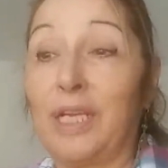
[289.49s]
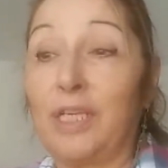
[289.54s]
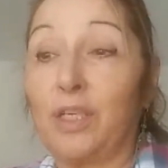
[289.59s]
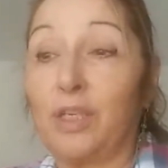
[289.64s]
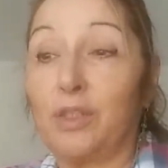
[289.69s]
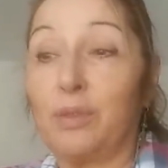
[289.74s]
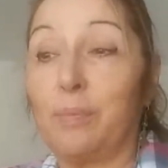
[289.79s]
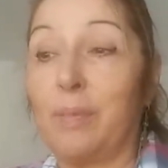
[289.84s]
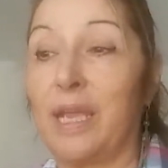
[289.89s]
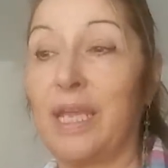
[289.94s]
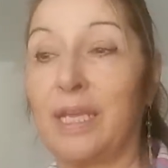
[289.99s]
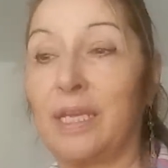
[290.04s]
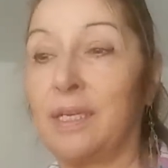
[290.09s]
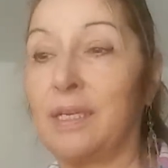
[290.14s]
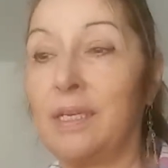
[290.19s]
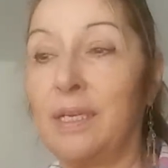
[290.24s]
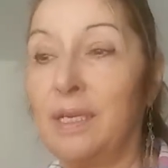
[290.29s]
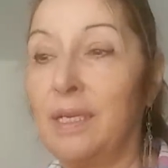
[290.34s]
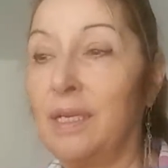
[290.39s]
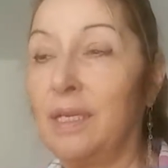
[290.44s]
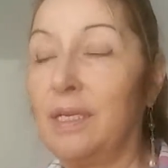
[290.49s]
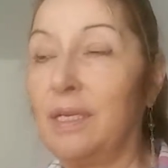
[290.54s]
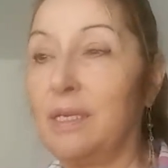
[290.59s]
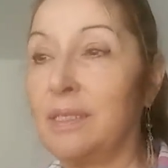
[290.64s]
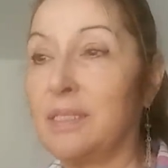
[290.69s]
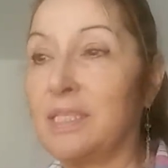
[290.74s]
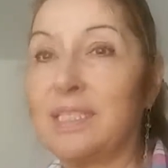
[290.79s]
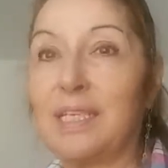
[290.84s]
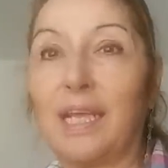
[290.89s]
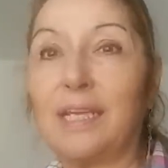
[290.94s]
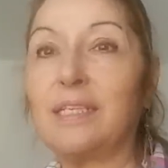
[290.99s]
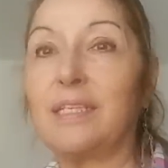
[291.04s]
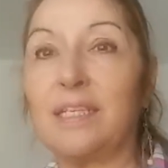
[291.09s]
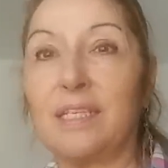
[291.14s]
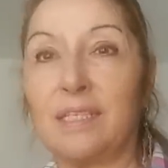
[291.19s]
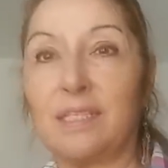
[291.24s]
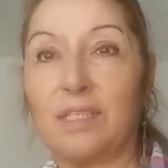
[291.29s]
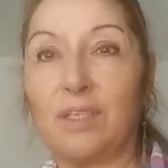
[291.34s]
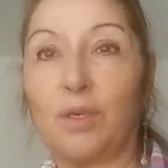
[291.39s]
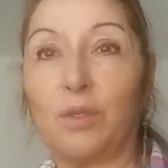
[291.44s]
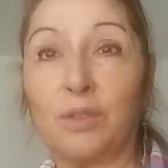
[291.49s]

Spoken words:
not make studies